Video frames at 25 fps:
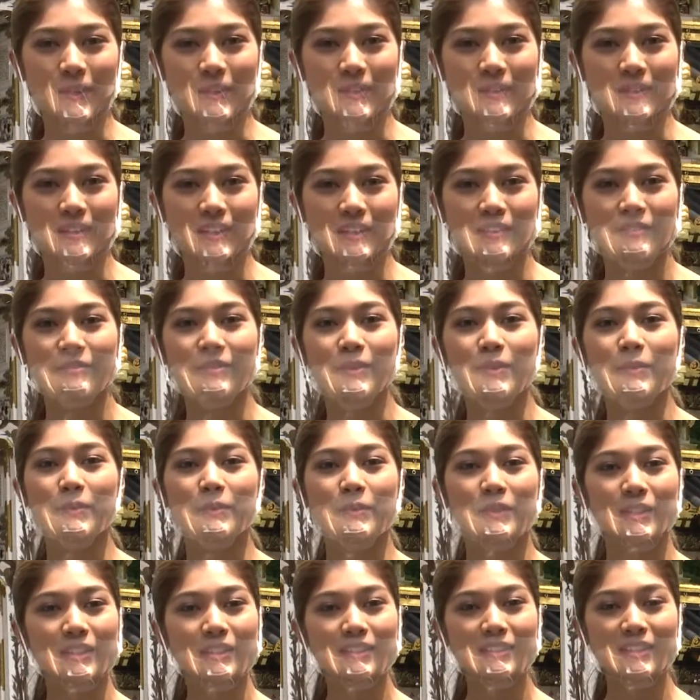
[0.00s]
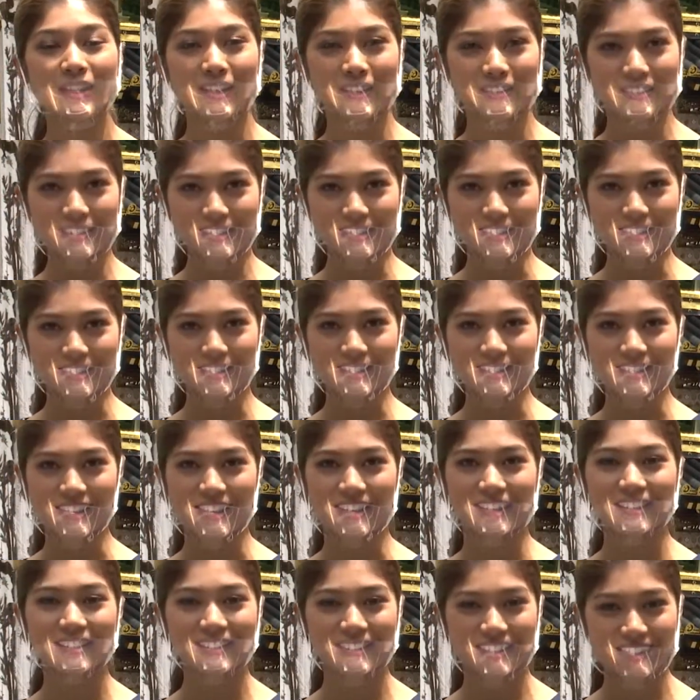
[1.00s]
program from World Heritage
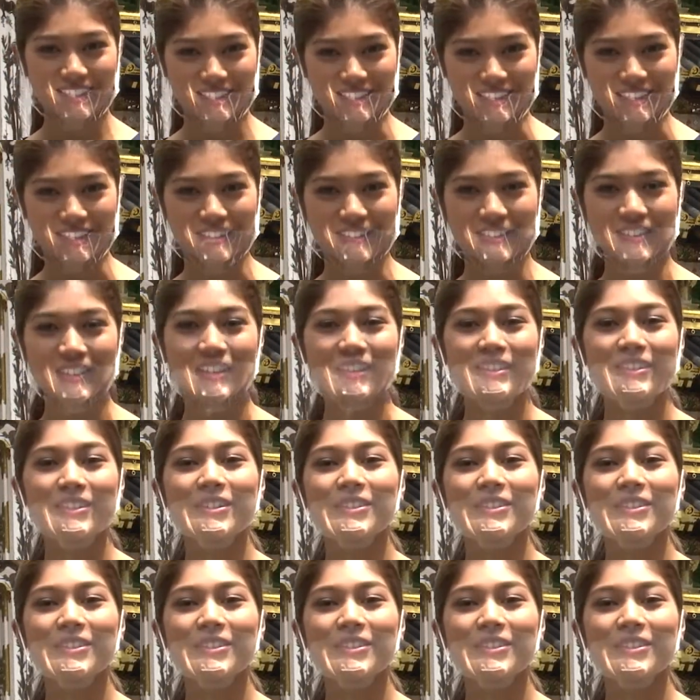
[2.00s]
Site Nikko